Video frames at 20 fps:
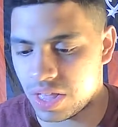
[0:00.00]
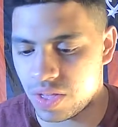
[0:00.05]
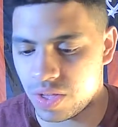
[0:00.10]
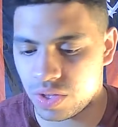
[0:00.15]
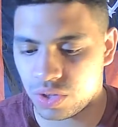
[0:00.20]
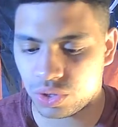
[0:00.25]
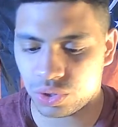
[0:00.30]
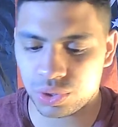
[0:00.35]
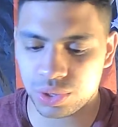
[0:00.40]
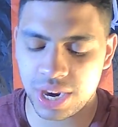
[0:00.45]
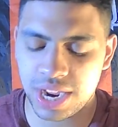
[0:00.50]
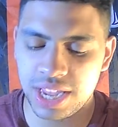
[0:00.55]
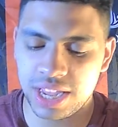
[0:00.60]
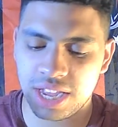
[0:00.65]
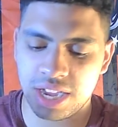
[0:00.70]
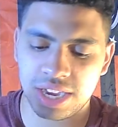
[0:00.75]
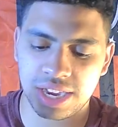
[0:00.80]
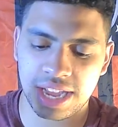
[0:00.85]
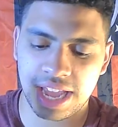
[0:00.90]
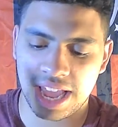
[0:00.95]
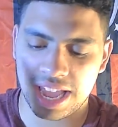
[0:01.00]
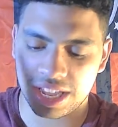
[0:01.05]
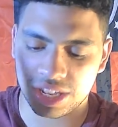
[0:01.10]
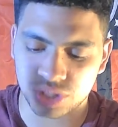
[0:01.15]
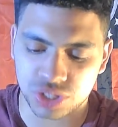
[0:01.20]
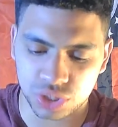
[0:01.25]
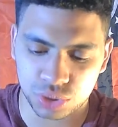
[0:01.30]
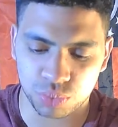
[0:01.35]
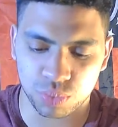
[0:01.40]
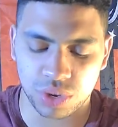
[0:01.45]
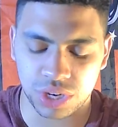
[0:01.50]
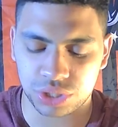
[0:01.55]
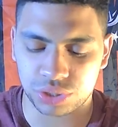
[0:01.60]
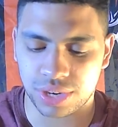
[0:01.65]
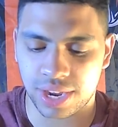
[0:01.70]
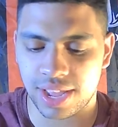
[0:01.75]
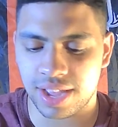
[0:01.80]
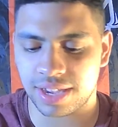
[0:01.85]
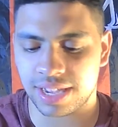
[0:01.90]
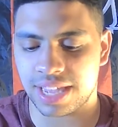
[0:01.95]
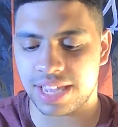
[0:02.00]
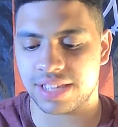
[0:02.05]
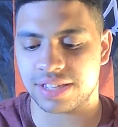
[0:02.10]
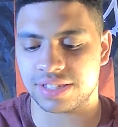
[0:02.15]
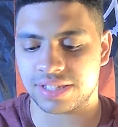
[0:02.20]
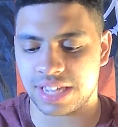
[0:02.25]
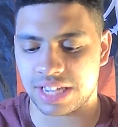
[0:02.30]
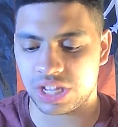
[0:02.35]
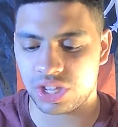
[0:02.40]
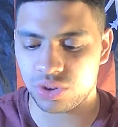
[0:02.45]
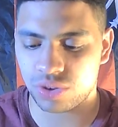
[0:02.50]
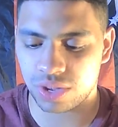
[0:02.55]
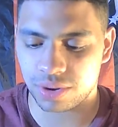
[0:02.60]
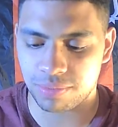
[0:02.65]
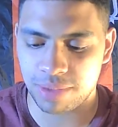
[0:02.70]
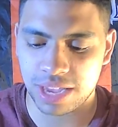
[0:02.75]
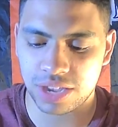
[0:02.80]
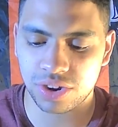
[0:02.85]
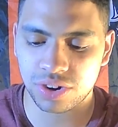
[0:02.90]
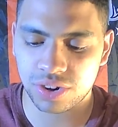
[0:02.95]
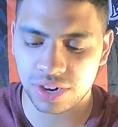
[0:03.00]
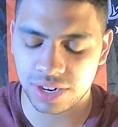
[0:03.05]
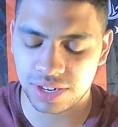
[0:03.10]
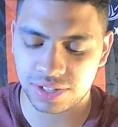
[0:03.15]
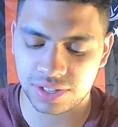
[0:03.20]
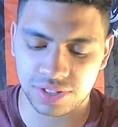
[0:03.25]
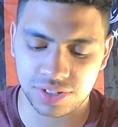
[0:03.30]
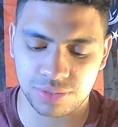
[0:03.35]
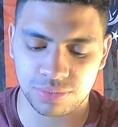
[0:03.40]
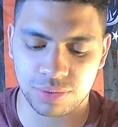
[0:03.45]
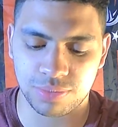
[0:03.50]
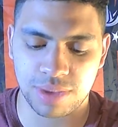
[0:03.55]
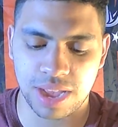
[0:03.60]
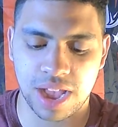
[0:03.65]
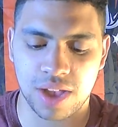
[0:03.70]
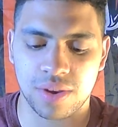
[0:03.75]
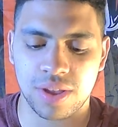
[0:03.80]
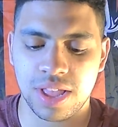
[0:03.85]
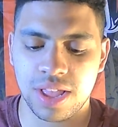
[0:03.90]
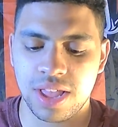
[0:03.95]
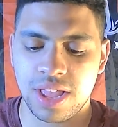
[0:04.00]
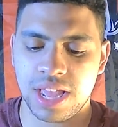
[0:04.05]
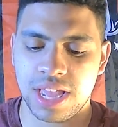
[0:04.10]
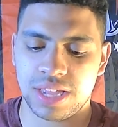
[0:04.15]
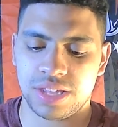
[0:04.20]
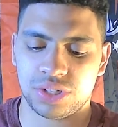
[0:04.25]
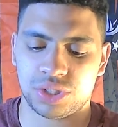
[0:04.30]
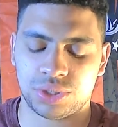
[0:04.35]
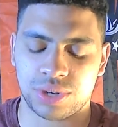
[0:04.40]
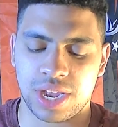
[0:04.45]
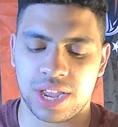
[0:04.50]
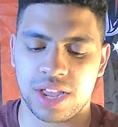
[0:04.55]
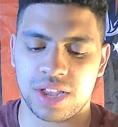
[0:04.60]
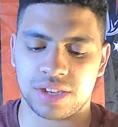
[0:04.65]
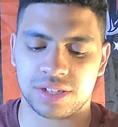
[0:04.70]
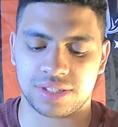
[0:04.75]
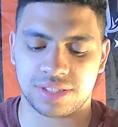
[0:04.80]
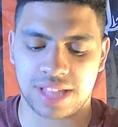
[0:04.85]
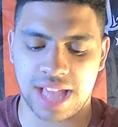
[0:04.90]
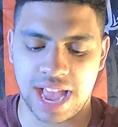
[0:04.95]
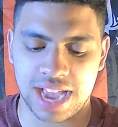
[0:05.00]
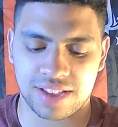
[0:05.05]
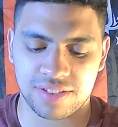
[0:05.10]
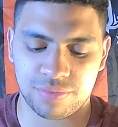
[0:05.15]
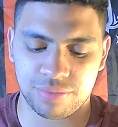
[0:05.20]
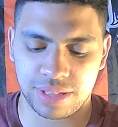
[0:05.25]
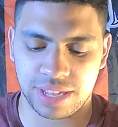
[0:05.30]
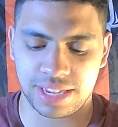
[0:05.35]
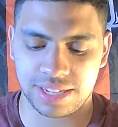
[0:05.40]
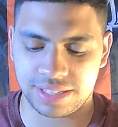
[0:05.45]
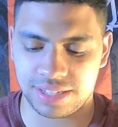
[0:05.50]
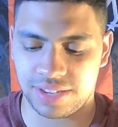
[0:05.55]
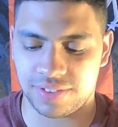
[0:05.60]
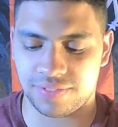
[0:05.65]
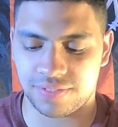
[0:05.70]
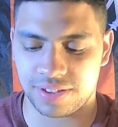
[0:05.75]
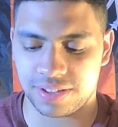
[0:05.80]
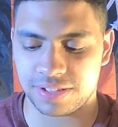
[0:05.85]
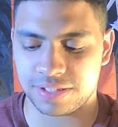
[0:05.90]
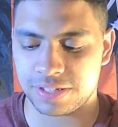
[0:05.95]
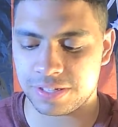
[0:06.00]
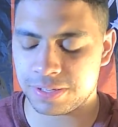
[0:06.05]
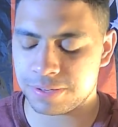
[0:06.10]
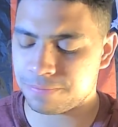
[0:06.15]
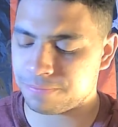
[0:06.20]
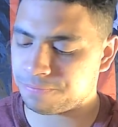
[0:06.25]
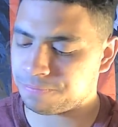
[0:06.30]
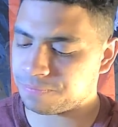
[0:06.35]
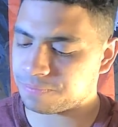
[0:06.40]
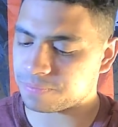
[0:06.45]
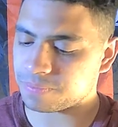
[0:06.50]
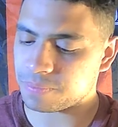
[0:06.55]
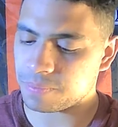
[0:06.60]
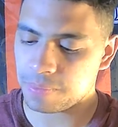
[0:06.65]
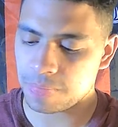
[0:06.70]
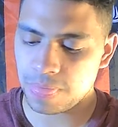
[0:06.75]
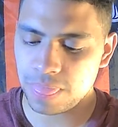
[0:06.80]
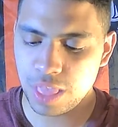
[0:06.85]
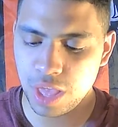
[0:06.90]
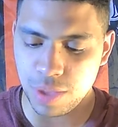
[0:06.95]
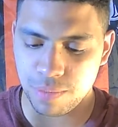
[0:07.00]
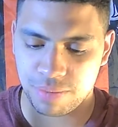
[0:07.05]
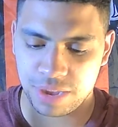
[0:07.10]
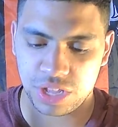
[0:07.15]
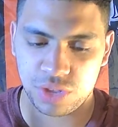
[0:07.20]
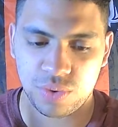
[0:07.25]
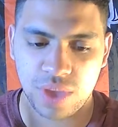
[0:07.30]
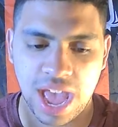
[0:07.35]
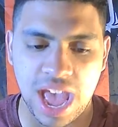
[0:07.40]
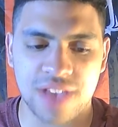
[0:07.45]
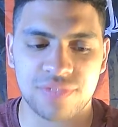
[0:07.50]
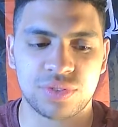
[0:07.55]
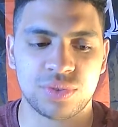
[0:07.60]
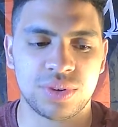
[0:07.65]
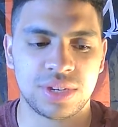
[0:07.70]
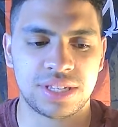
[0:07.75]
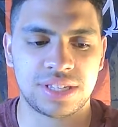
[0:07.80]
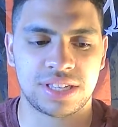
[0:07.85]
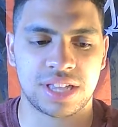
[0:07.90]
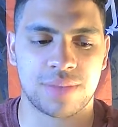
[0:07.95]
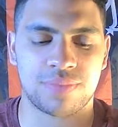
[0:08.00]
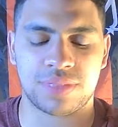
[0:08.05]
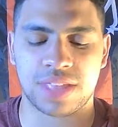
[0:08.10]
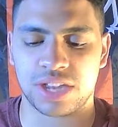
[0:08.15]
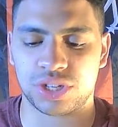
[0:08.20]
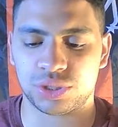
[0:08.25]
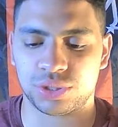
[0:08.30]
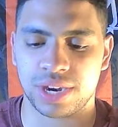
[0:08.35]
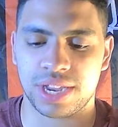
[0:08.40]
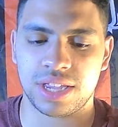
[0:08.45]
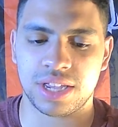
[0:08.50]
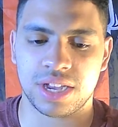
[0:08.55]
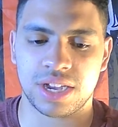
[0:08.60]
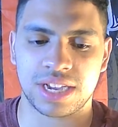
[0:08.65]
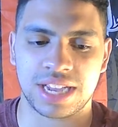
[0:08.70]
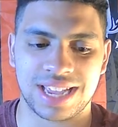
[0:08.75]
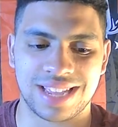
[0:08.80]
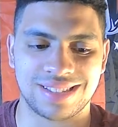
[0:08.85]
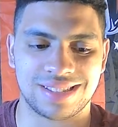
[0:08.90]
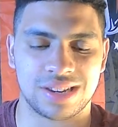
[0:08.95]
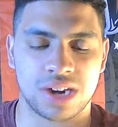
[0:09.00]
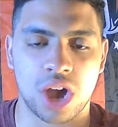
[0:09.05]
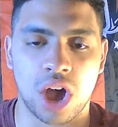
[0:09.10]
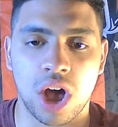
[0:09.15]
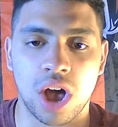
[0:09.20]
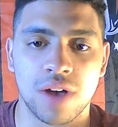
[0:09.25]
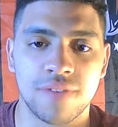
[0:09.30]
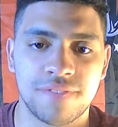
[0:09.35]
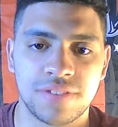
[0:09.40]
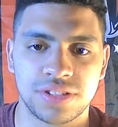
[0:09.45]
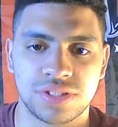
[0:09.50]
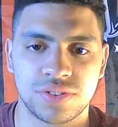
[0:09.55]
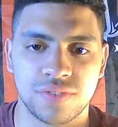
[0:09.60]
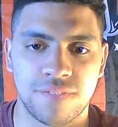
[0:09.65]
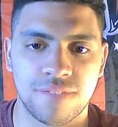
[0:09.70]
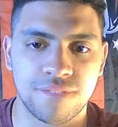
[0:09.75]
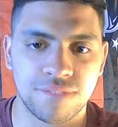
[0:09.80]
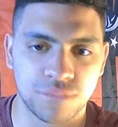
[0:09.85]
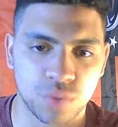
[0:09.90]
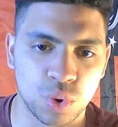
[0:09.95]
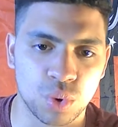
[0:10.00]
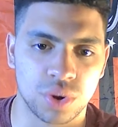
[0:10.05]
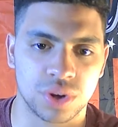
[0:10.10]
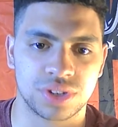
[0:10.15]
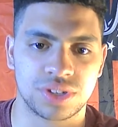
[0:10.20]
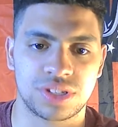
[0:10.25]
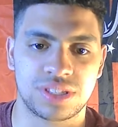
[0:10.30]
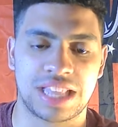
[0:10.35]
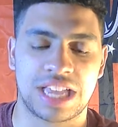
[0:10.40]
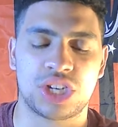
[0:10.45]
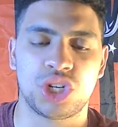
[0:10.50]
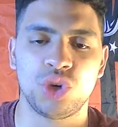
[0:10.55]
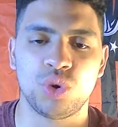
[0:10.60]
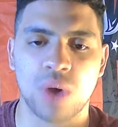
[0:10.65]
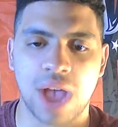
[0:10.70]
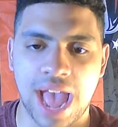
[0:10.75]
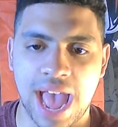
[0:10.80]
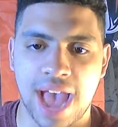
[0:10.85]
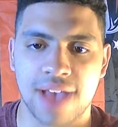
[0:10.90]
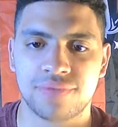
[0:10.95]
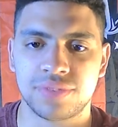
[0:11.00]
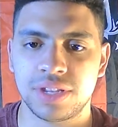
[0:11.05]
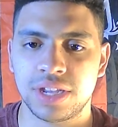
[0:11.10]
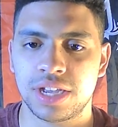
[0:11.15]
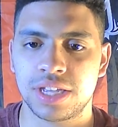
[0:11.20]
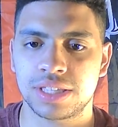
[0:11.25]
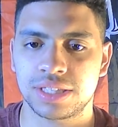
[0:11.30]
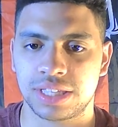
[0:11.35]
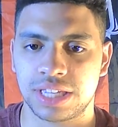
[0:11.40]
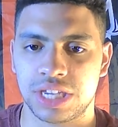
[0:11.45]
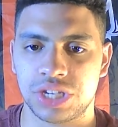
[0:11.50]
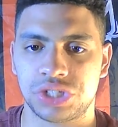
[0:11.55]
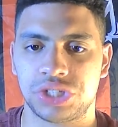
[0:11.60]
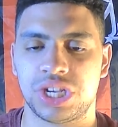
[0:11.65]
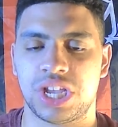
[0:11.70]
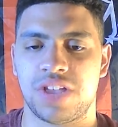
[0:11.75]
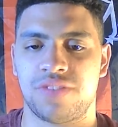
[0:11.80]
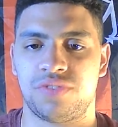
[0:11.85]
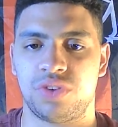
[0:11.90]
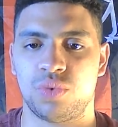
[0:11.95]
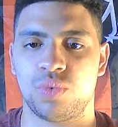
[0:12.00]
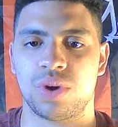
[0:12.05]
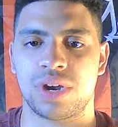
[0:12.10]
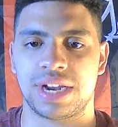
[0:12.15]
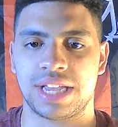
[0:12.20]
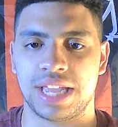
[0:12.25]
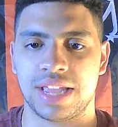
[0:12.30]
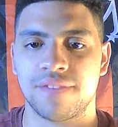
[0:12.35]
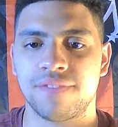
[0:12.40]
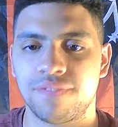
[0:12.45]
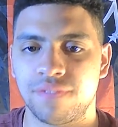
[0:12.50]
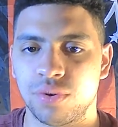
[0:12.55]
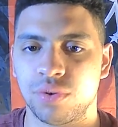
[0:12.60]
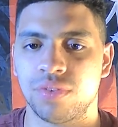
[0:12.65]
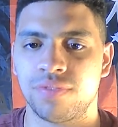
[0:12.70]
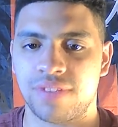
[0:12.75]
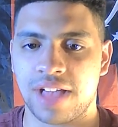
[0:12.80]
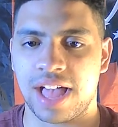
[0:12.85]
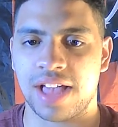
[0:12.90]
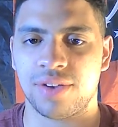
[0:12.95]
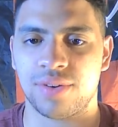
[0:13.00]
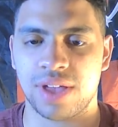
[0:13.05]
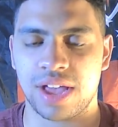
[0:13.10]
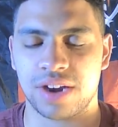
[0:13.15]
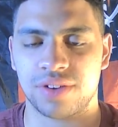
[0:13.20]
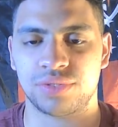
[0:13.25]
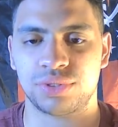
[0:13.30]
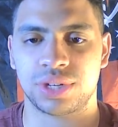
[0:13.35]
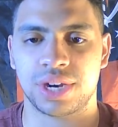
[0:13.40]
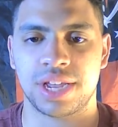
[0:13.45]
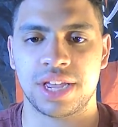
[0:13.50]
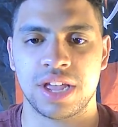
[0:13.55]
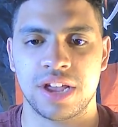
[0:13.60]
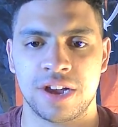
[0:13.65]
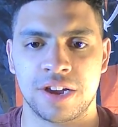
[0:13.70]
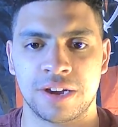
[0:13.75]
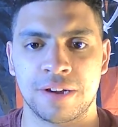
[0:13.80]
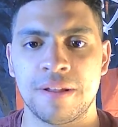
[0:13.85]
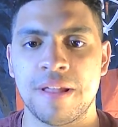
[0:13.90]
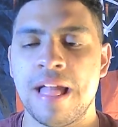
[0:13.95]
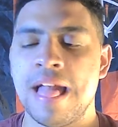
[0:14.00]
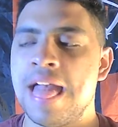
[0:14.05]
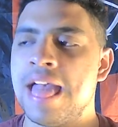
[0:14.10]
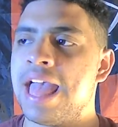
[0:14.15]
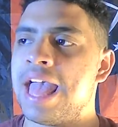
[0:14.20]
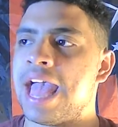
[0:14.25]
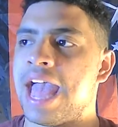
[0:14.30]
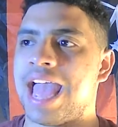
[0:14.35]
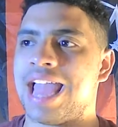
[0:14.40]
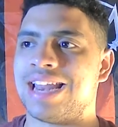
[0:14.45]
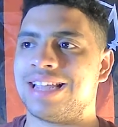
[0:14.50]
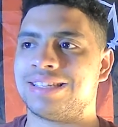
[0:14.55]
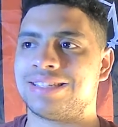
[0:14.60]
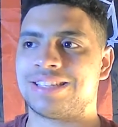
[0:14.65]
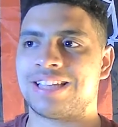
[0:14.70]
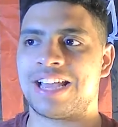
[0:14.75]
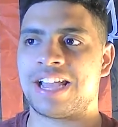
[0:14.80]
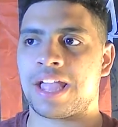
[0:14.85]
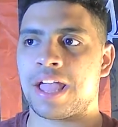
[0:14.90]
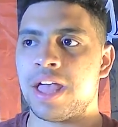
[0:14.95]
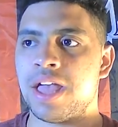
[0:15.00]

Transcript: Trae Young is what Trae Young is. Like, you can make your criticism about Trae Young's lack of playing defense, but you have to accept that Trae Young is an offensive force that you have to unleash if you want to get full value out of Trae Young. And it's like,